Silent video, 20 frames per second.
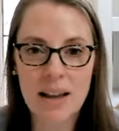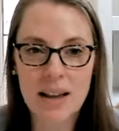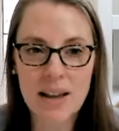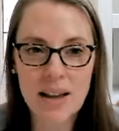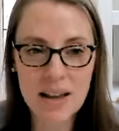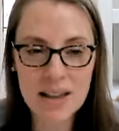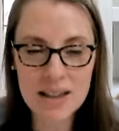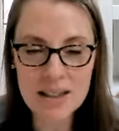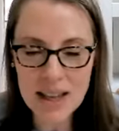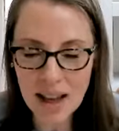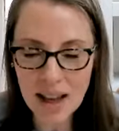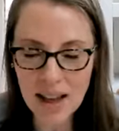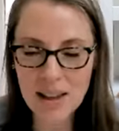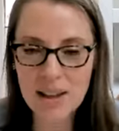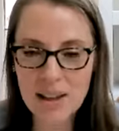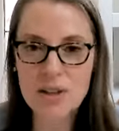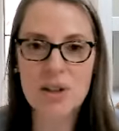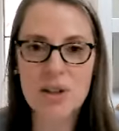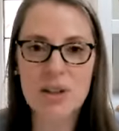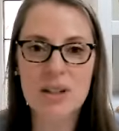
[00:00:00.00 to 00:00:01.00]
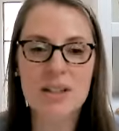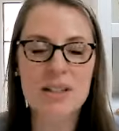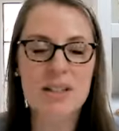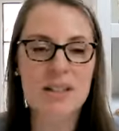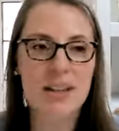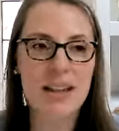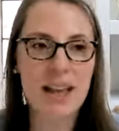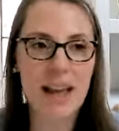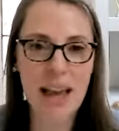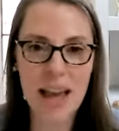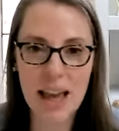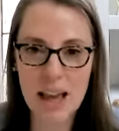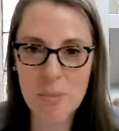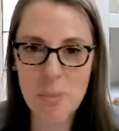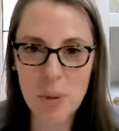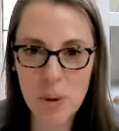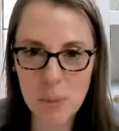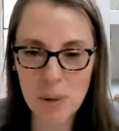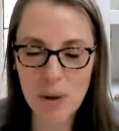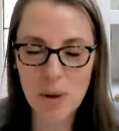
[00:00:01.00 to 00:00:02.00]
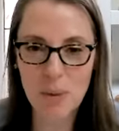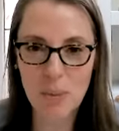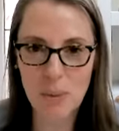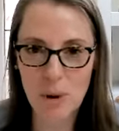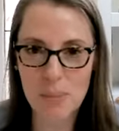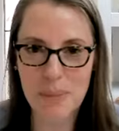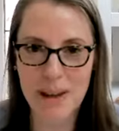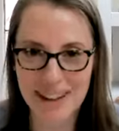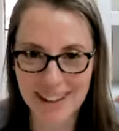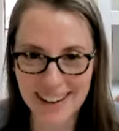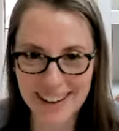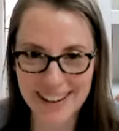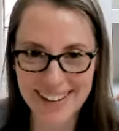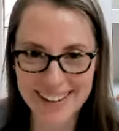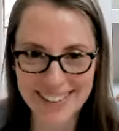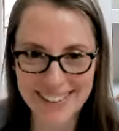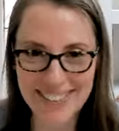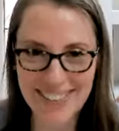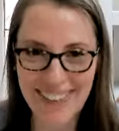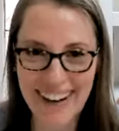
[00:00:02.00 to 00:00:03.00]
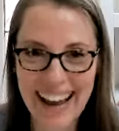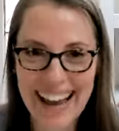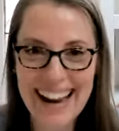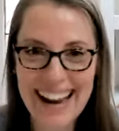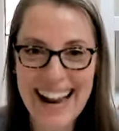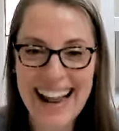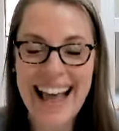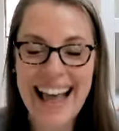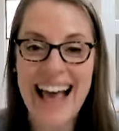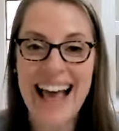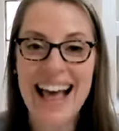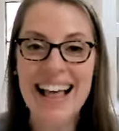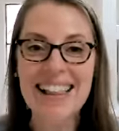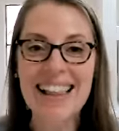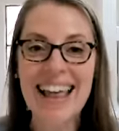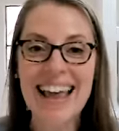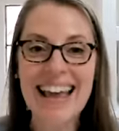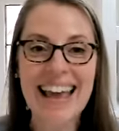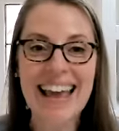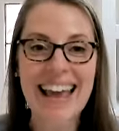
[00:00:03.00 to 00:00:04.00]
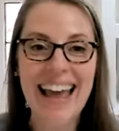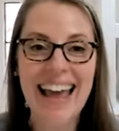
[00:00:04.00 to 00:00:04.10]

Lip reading: intelligent, capable woman, right? Like,